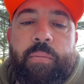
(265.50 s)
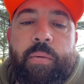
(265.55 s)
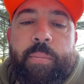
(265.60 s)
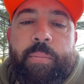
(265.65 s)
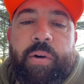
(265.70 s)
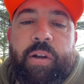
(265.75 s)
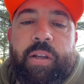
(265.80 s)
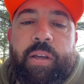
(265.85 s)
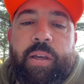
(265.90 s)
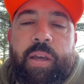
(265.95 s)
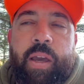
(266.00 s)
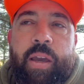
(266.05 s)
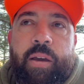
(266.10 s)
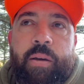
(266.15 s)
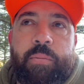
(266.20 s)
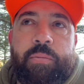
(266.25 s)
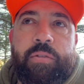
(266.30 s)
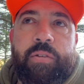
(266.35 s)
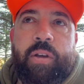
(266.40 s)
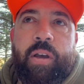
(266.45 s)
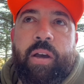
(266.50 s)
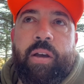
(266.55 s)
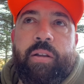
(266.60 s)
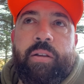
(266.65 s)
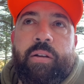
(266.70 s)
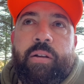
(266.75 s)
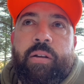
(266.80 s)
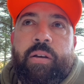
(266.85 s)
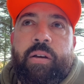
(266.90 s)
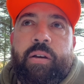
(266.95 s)
buddy Cam's got
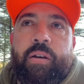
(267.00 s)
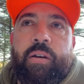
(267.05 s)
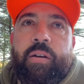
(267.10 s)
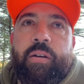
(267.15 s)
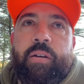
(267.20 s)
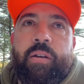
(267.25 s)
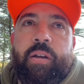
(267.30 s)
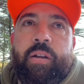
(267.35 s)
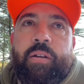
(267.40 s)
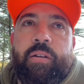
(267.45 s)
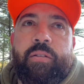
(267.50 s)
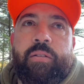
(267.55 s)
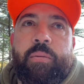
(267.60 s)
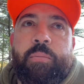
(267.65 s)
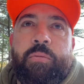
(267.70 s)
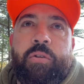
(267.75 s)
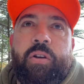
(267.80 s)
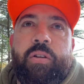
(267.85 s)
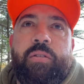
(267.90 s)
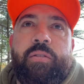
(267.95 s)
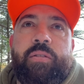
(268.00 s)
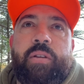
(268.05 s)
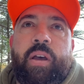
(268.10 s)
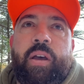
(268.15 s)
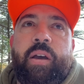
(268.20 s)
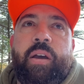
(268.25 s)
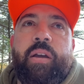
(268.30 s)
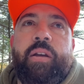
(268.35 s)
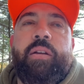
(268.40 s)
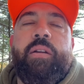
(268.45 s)
into some good
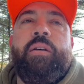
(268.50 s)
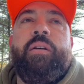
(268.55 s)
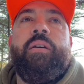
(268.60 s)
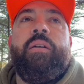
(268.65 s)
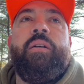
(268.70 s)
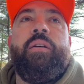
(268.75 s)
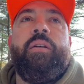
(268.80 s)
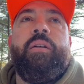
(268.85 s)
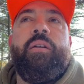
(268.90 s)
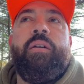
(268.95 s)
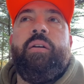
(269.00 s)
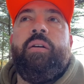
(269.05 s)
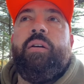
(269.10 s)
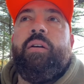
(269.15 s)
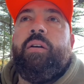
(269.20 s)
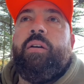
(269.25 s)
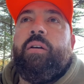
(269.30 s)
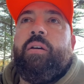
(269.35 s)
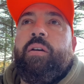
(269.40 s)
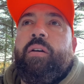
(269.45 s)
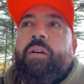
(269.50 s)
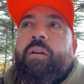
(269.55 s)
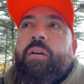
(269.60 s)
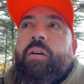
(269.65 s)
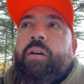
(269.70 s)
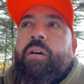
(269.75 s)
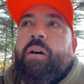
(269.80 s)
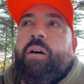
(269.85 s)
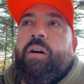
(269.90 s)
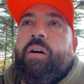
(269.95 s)
sign
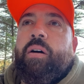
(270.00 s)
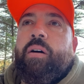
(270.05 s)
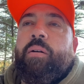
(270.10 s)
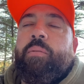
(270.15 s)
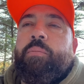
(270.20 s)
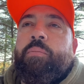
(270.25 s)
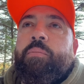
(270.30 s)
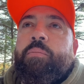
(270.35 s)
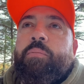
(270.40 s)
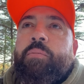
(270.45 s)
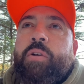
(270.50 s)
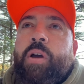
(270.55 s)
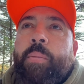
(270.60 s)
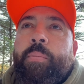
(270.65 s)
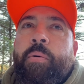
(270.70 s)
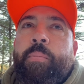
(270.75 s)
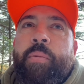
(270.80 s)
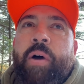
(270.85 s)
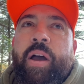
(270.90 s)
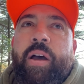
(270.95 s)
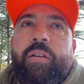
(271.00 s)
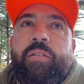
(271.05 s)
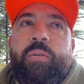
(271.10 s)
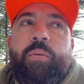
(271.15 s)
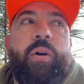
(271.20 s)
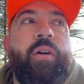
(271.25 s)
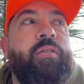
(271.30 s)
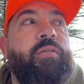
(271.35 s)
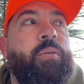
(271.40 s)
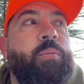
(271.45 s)
a couple miles
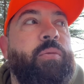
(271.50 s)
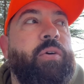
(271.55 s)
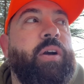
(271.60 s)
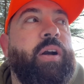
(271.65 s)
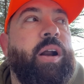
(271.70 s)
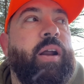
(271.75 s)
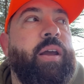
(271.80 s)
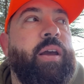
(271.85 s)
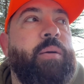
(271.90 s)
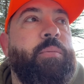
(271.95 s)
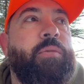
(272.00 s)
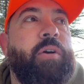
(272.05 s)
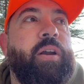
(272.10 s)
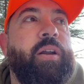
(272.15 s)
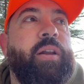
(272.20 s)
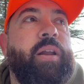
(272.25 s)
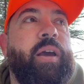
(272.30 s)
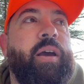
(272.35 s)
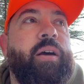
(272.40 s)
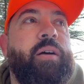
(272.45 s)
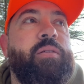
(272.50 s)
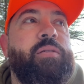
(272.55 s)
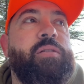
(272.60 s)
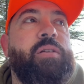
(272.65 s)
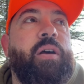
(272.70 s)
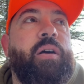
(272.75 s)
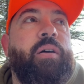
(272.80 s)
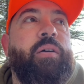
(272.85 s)
away from where I am right now, so